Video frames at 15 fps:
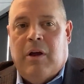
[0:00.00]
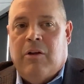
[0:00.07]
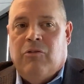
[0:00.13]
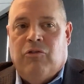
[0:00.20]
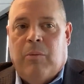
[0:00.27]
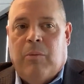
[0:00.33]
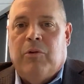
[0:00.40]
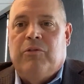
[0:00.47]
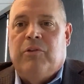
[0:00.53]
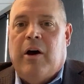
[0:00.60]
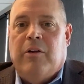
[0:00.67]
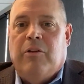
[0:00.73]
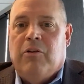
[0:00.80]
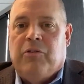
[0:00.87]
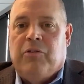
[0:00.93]
Jim will tell
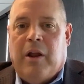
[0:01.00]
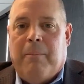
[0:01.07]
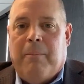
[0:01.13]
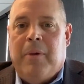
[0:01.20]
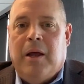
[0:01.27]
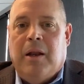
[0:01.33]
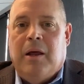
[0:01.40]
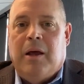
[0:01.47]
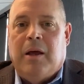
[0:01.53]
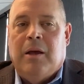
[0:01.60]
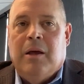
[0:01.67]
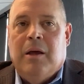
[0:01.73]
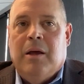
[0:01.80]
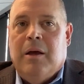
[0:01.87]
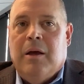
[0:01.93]
you, there's not a meeting,
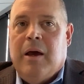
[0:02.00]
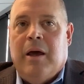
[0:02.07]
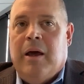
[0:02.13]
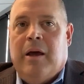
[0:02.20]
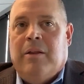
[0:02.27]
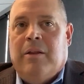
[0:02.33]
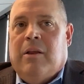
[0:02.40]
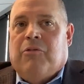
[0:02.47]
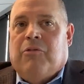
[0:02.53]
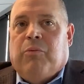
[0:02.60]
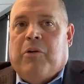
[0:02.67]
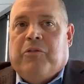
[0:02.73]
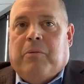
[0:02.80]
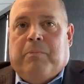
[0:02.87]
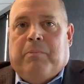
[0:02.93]
and this
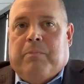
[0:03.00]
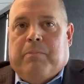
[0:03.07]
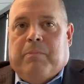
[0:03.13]
wasn't